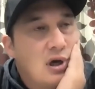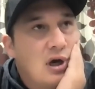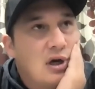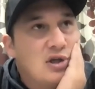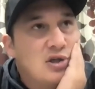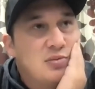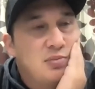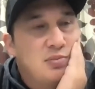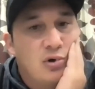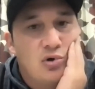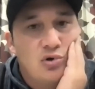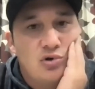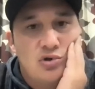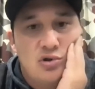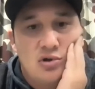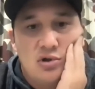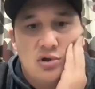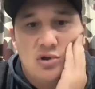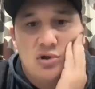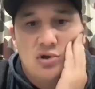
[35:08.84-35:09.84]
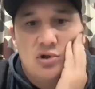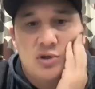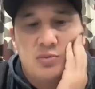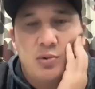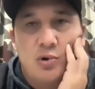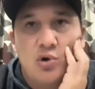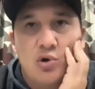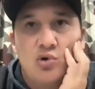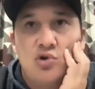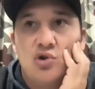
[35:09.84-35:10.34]
suppose
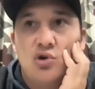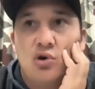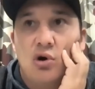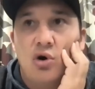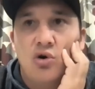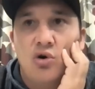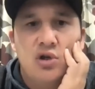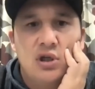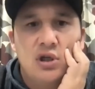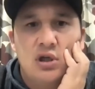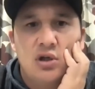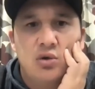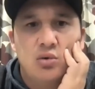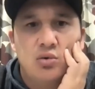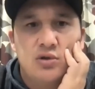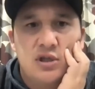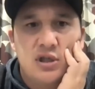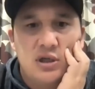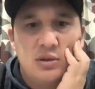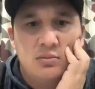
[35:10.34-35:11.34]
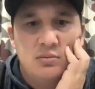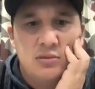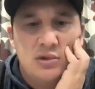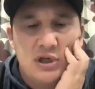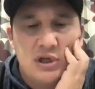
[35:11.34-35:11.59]
you're only in little teams,